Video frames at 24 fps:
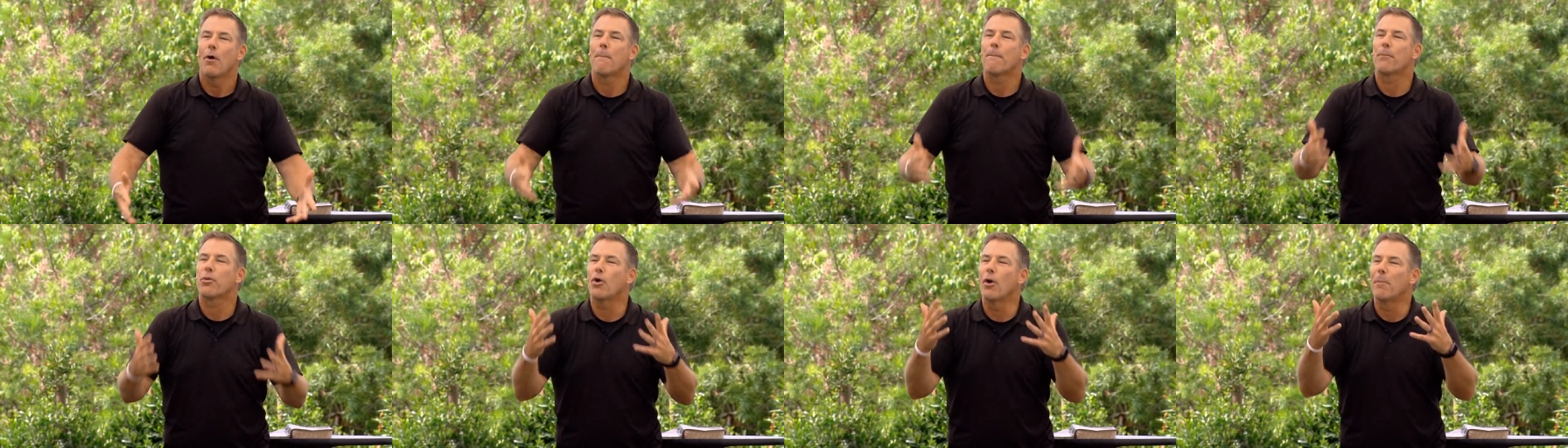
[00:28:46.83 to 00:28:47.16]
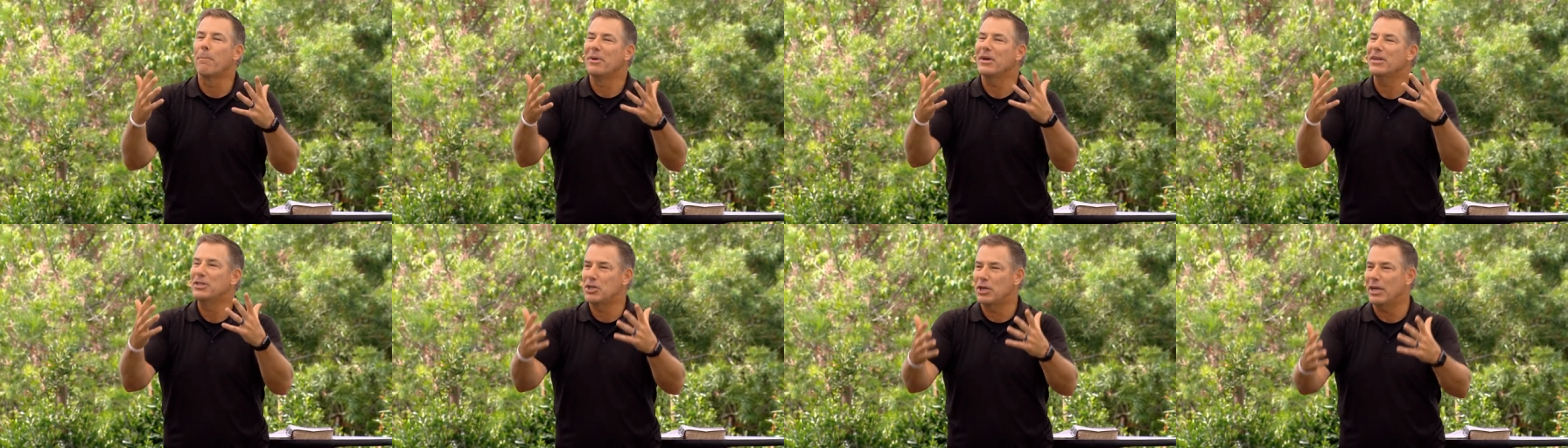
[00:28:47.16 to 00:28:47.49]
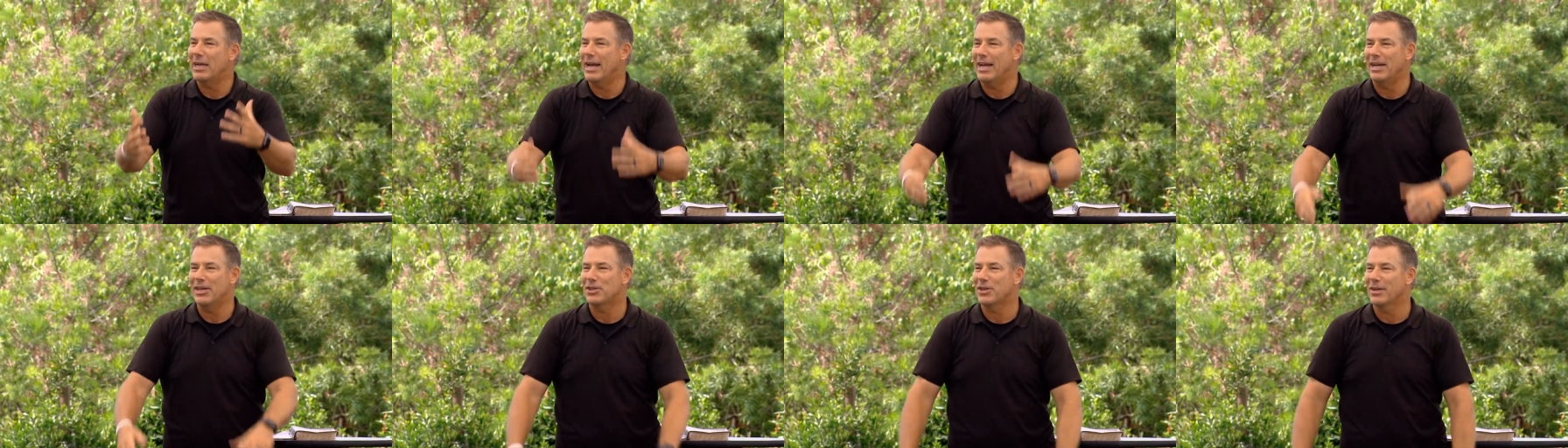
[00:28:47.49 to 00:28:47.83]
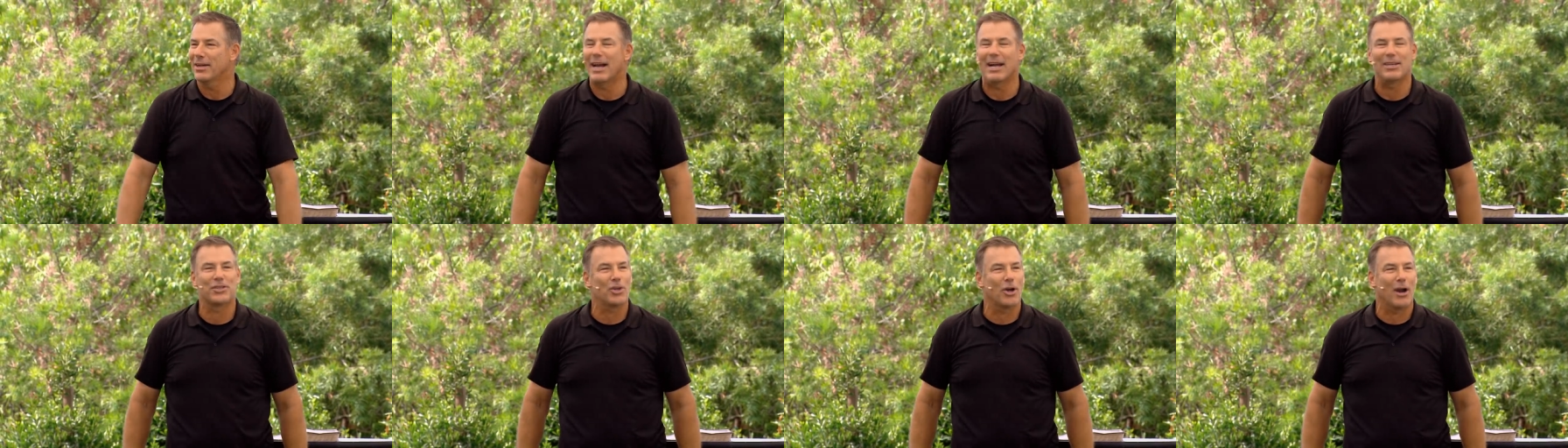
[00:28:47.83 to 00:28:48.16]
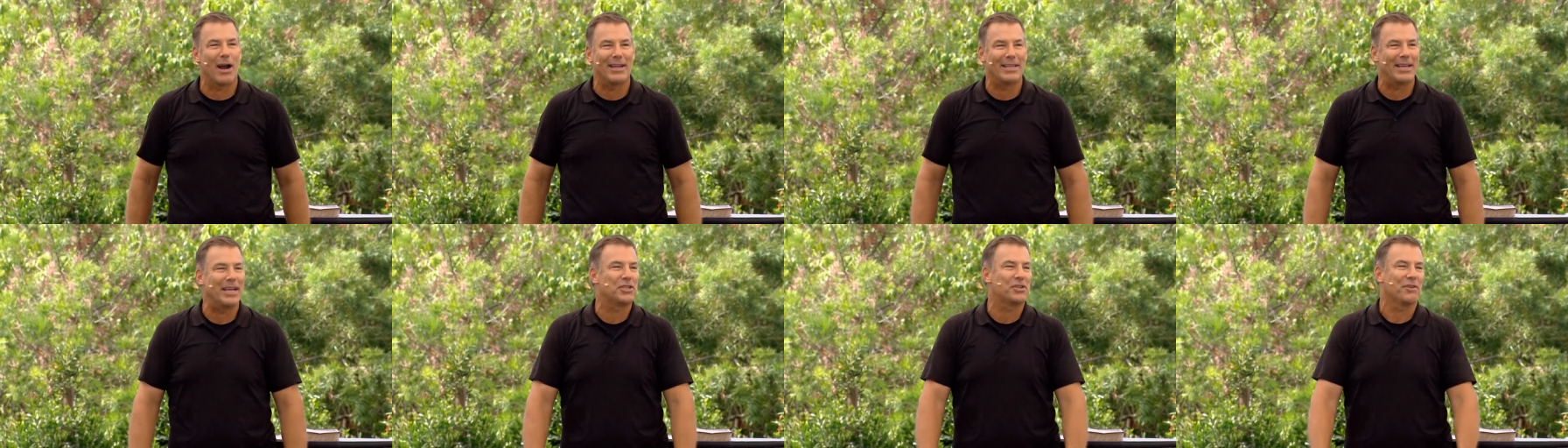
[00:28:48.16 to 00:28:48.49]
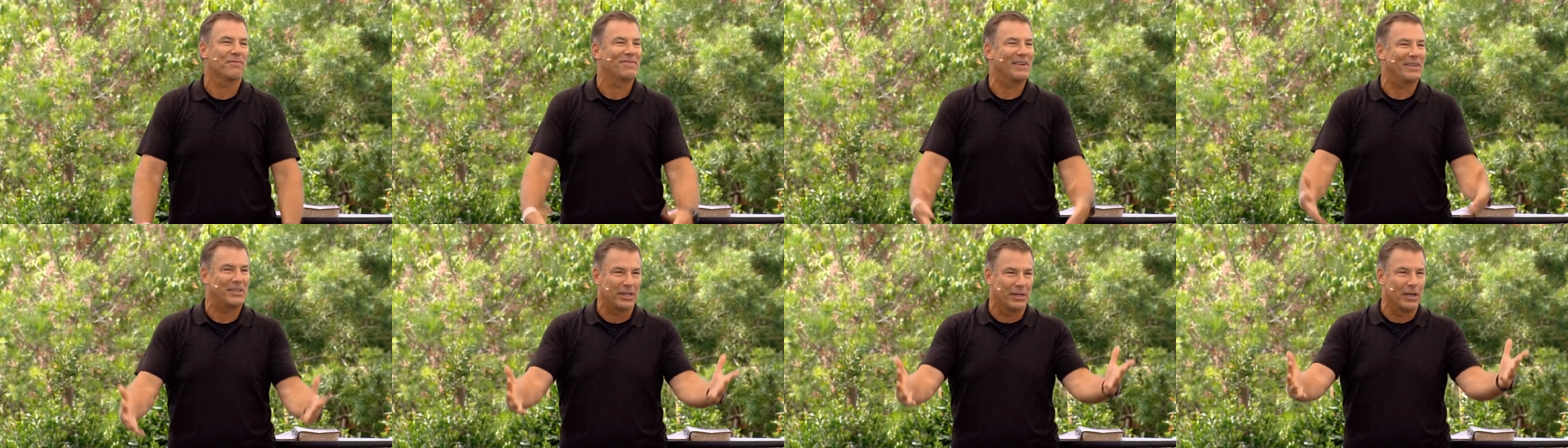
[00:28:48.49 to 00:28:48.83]
Propitiation. That's all right. That's your
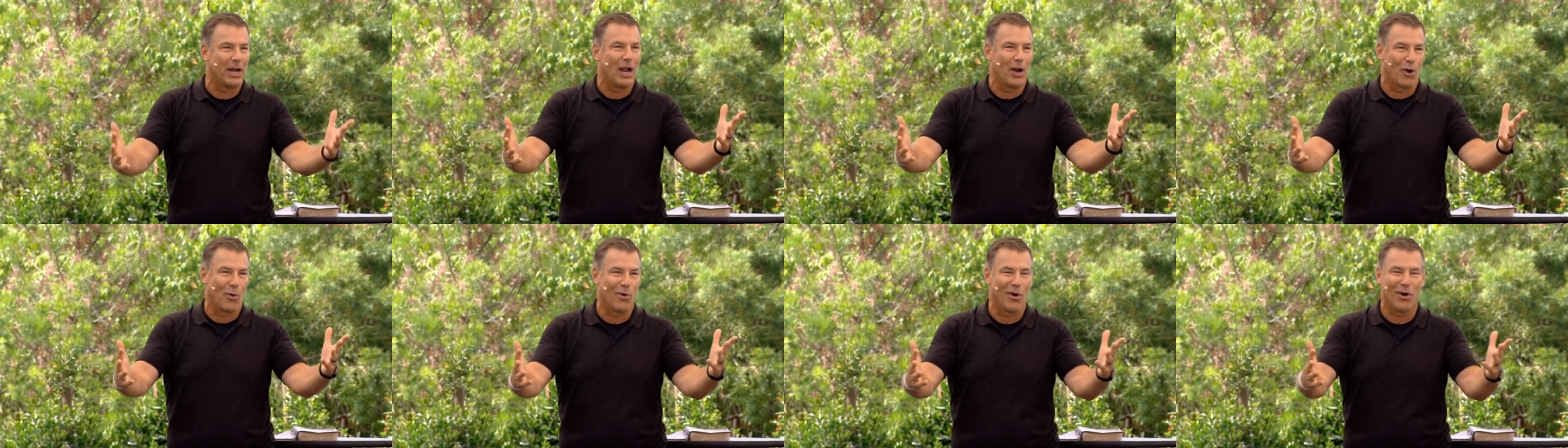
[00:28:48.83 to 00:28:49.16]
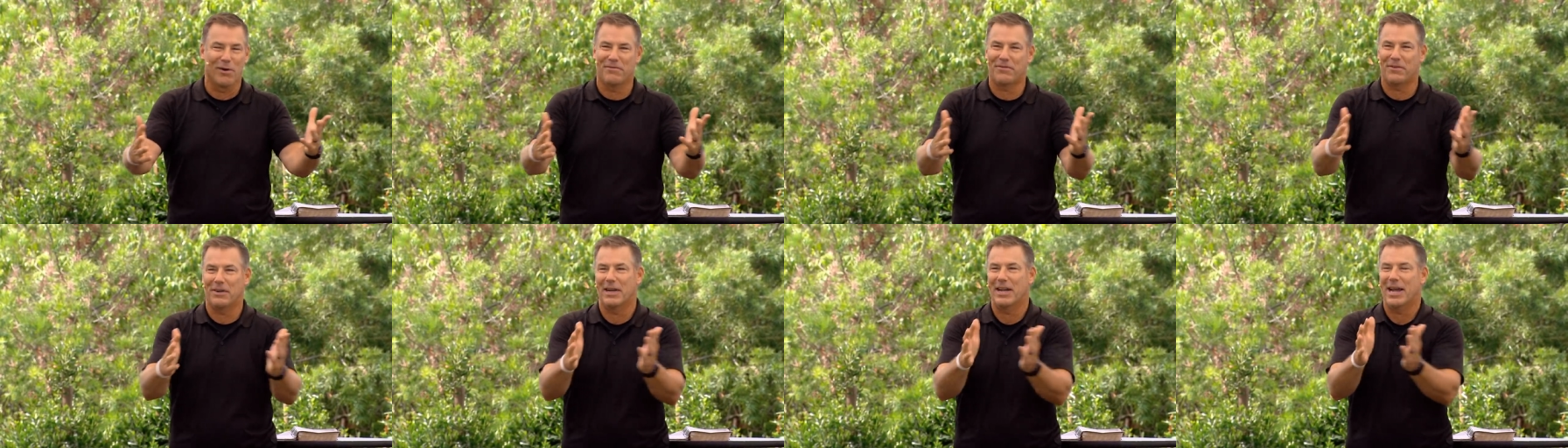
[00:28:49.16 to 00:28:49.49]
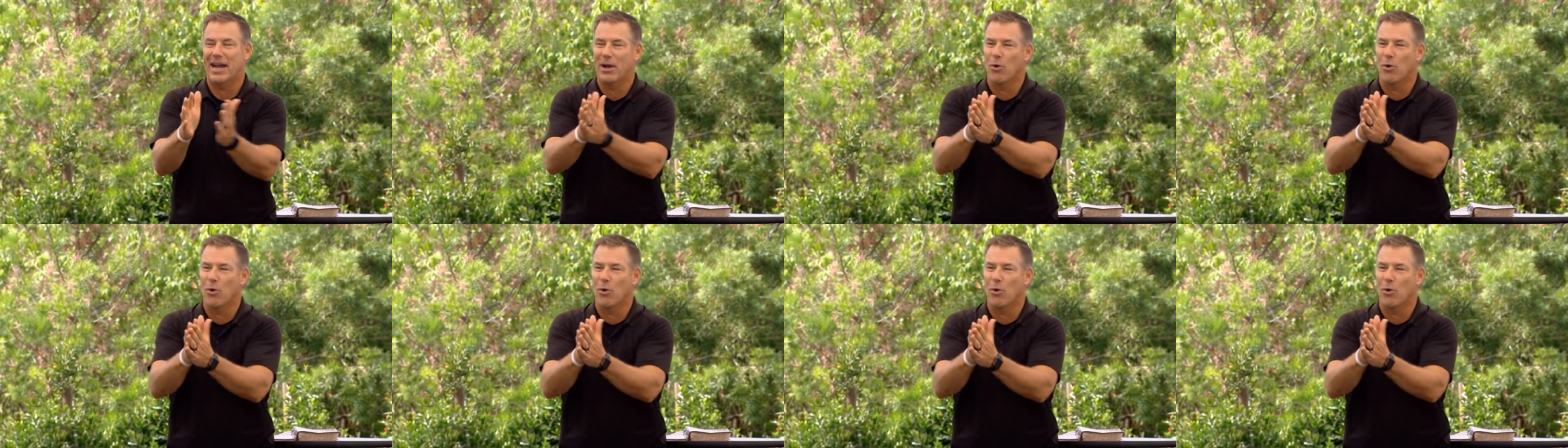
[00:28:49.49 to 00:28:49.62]
$50 word for today.